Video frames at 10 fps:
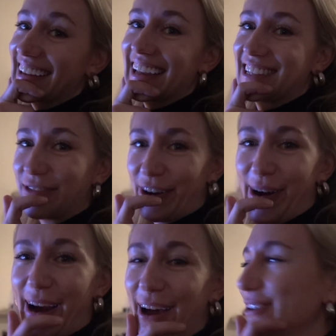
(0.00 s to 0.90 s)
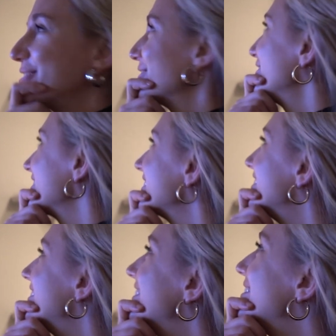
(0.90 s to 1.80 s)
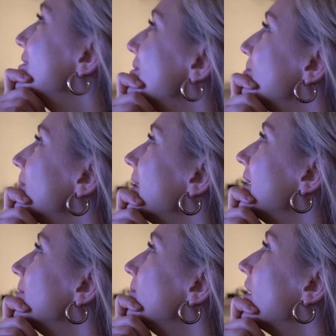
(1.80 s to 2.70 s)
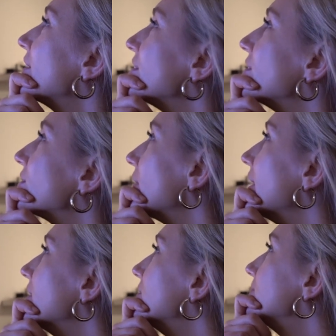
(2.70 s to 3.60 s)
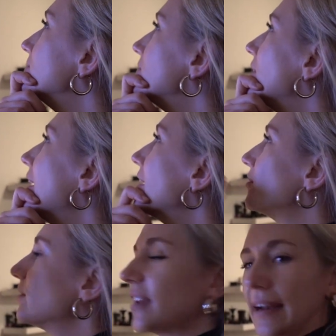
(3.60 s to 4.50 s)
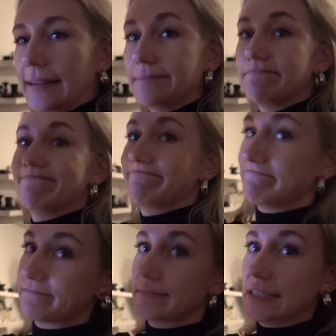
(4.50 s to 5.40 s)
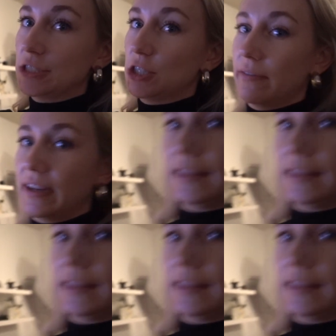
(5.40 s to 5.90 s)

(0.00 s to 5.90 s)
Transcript: guess, for our household. Yeah. But I think you're right. You really gotta shove it